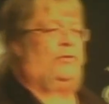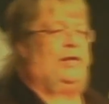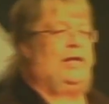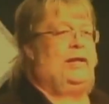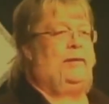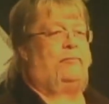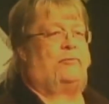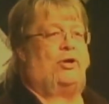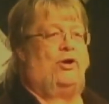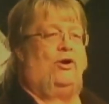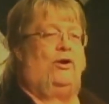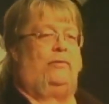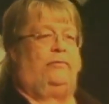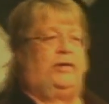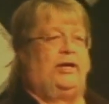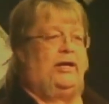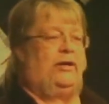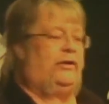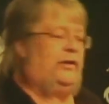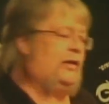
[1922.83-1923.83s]
let him calm
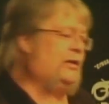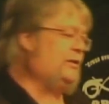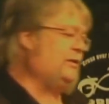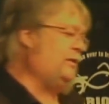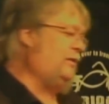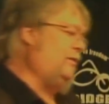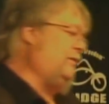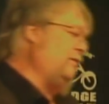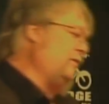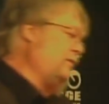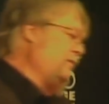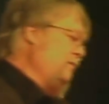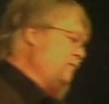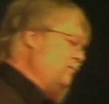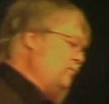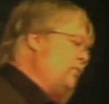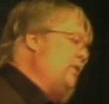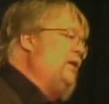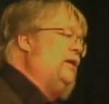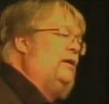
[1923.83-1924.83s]
down, and they said, look,
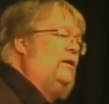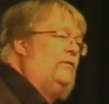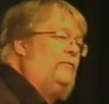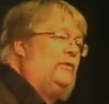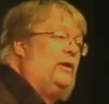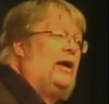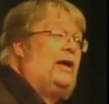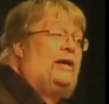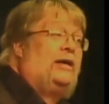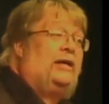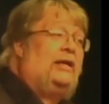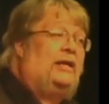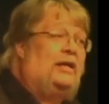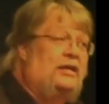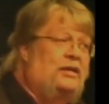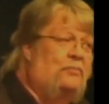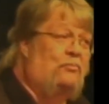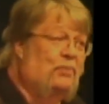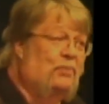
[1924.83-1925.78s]
we love you. I ain't getting in your